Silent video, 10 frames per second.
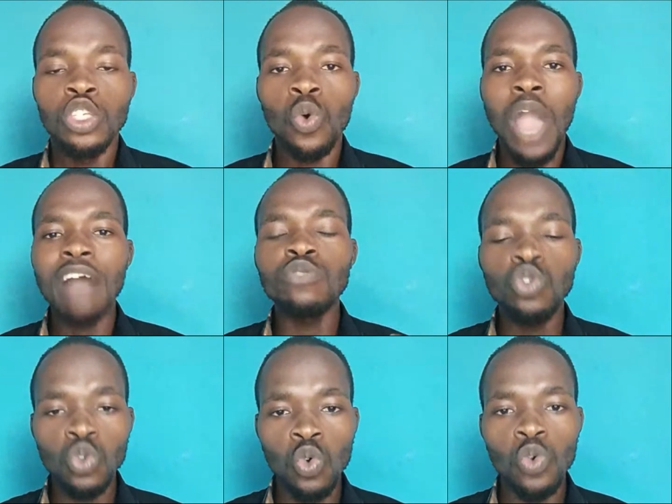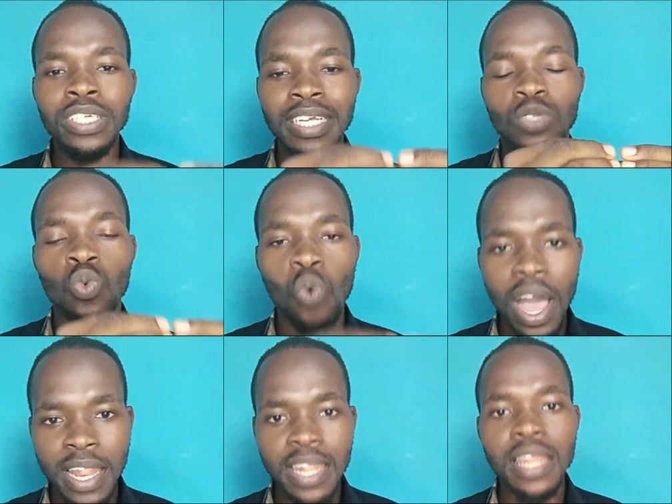So we have two, which is
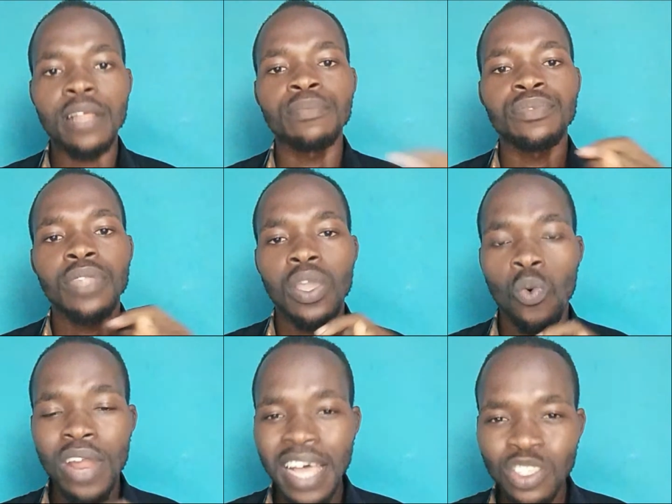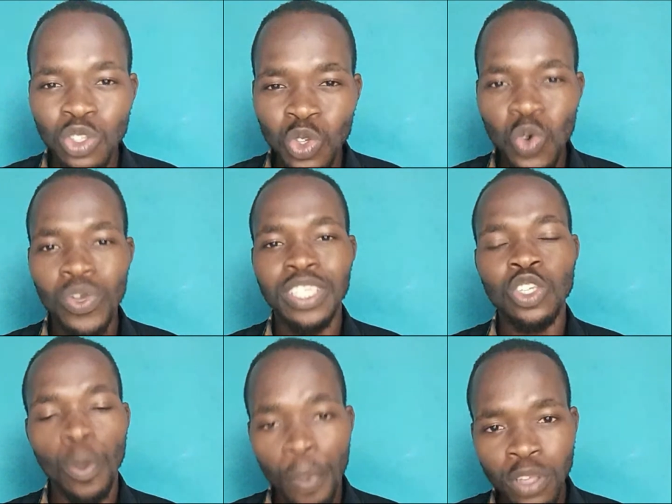one has to do with
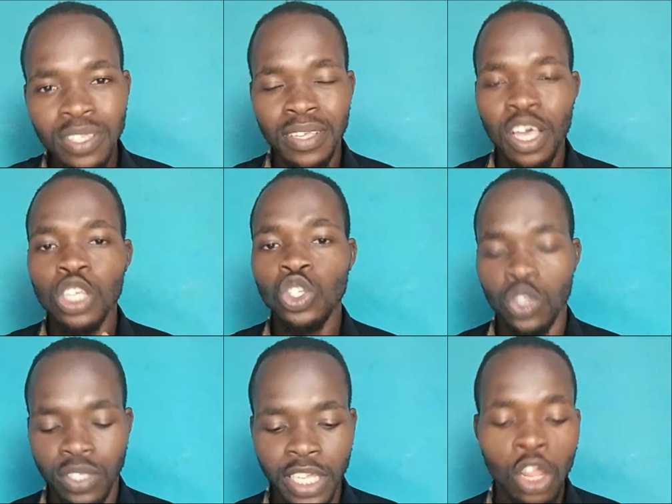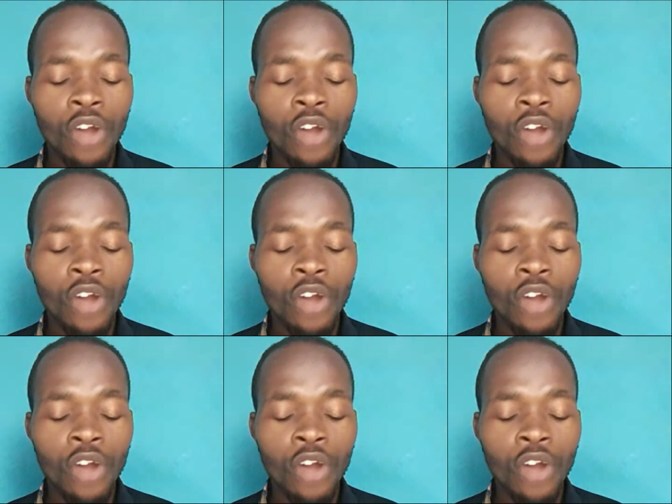support, sustain.